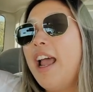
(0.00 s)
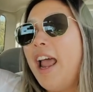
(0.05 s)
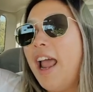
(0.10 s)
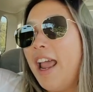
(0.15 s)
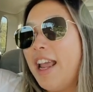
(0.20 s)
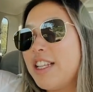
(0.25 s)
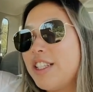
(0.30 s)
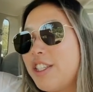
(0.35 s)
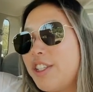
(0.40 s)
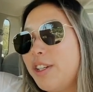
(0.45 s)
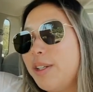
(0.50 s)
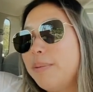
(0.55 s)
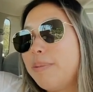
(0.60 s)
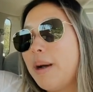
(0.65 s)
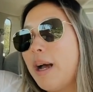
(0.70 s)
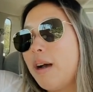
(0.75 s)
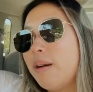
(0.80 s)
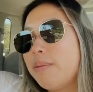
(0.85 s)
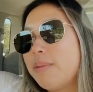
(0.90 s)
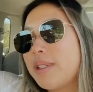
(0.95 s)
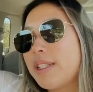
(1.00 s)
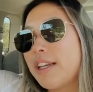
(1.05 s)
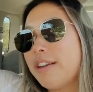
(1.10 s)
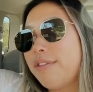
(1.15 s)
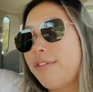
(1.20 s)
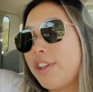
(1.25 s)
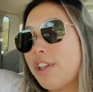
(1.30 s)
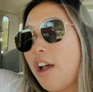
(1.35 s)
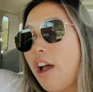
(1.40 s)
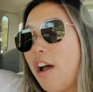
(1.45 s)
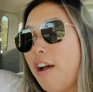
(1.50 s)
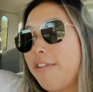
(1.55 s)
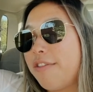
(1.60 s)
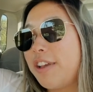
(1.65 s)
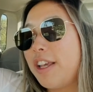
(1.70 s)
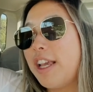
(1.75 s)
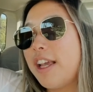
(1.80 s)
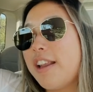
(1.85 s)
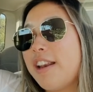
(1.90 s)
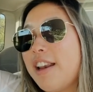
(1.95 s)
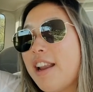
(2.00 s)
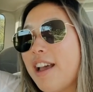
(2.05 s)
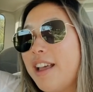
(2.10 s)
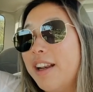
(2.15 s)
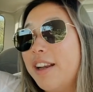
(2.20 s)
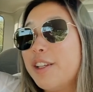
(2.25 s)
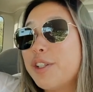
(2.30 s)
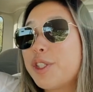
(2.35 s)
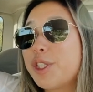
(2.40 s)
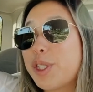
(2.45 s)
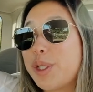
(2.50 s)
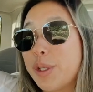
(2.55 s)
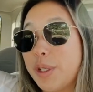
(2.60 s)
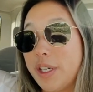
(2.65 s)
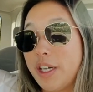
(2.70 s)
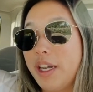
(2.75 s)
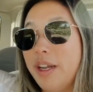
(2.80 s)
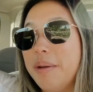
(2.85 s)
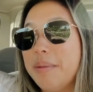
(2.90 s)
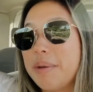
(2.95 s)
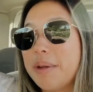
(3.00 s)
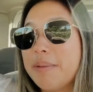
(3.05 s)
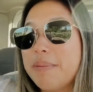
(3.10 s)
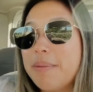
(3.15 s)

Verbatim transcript: and two pumps of toffee nut syrup.